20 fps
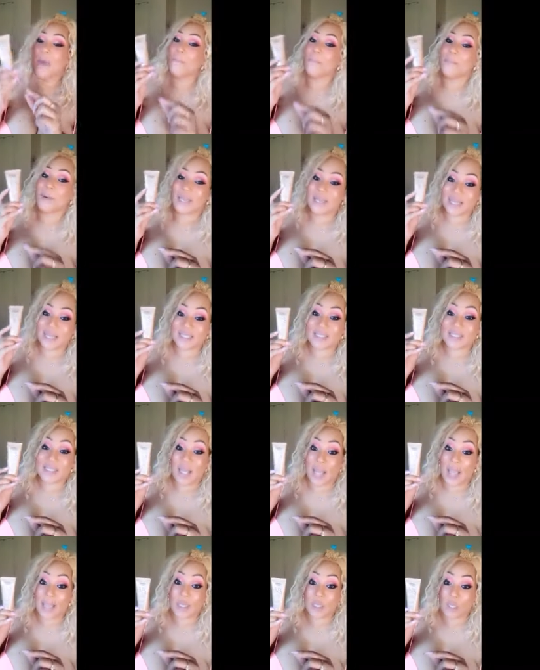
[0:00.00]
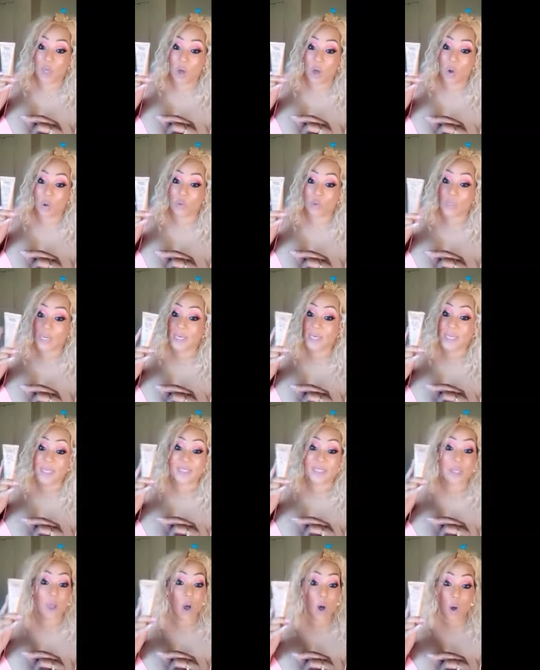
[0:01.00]
but it's like gold and
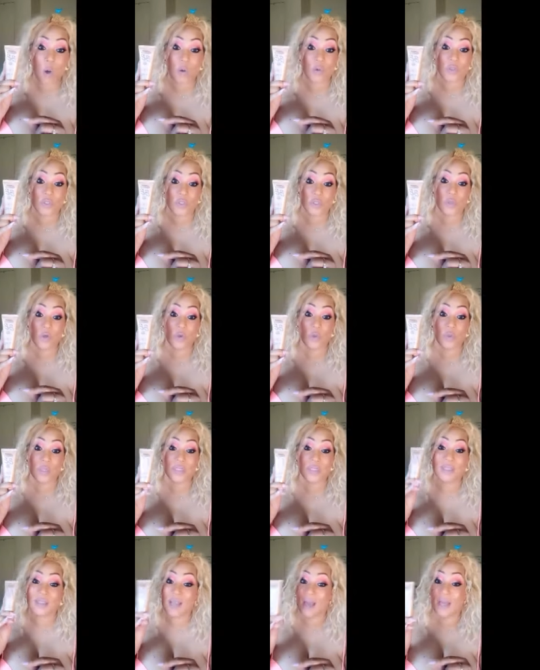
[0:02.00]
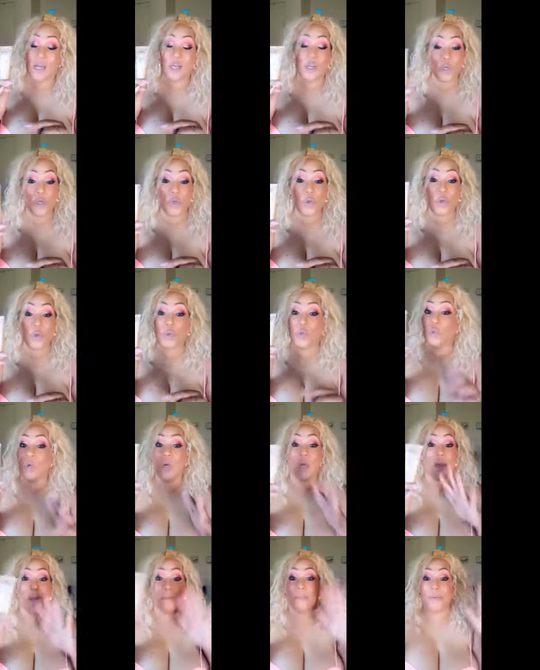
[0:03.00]
it's old school. It's not a new
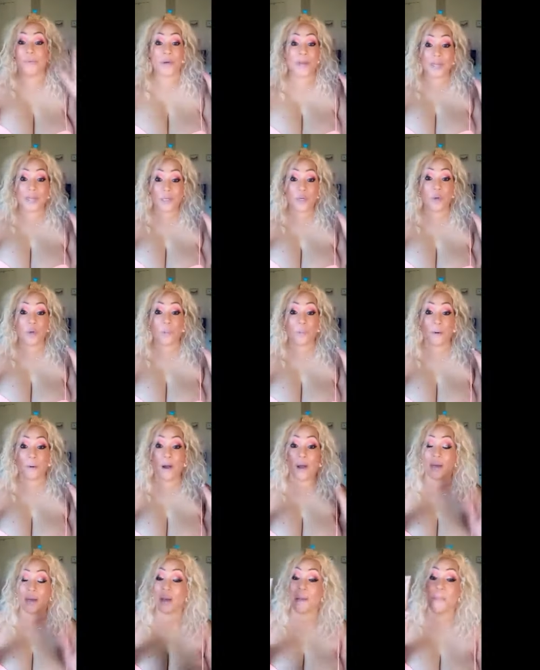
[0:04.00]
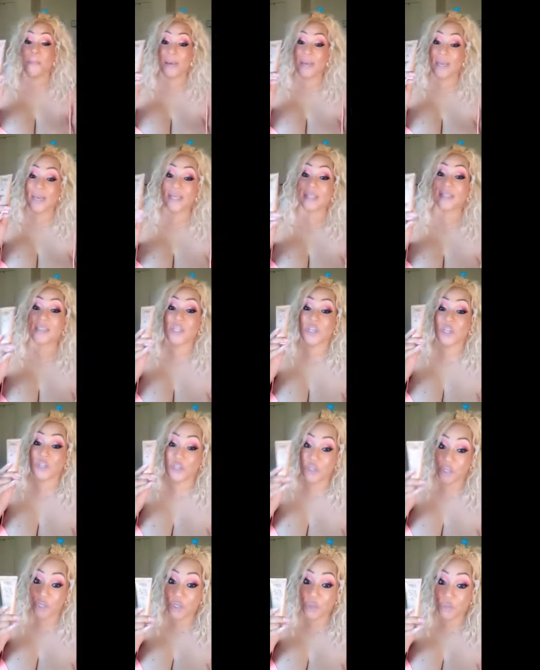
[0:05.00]
brand new product, but it's a
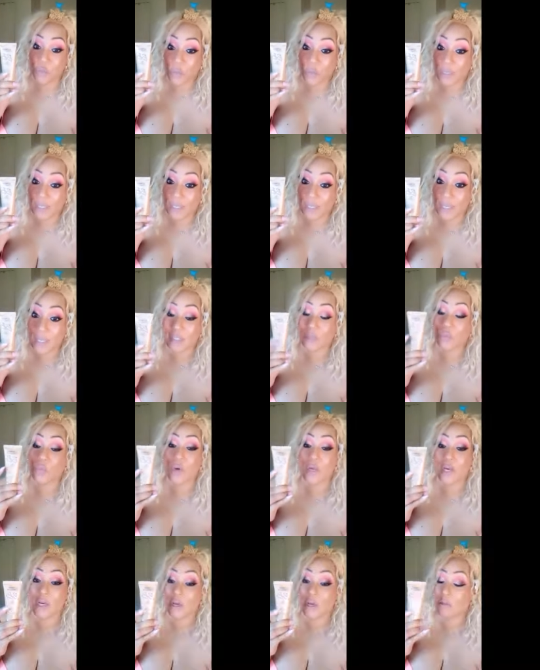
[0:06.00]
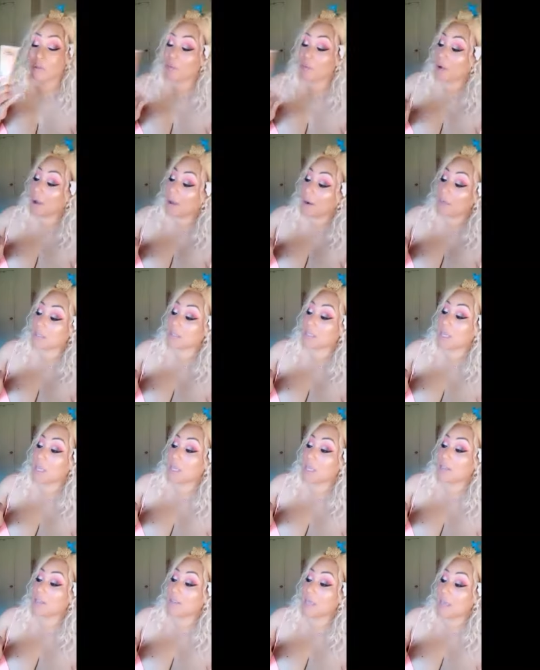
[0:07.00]
good one. It's one of those products
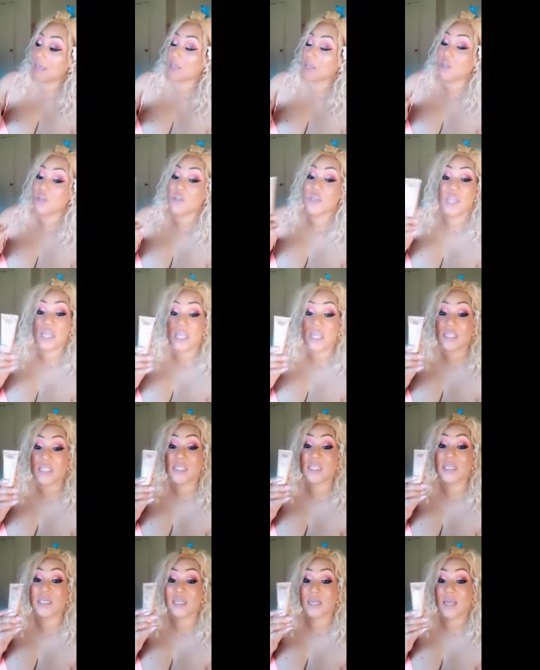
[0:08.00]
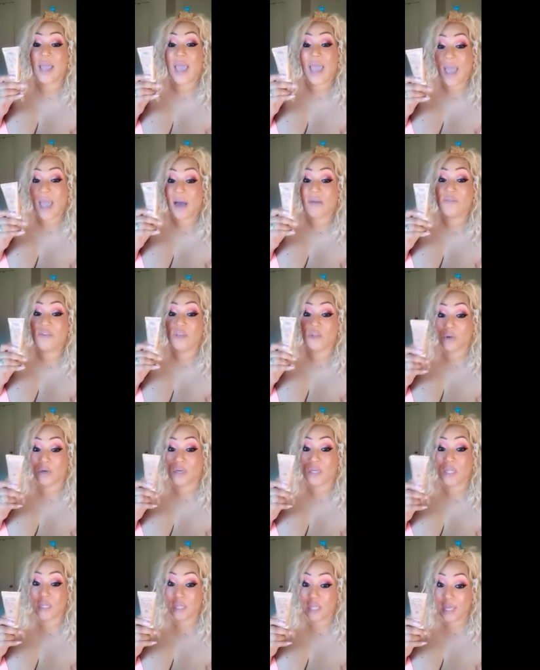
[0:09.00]
that you need to have in your
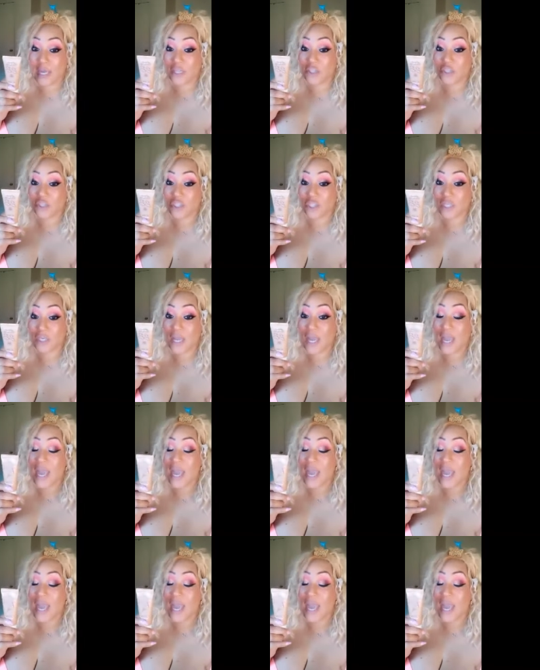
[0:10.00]
collection.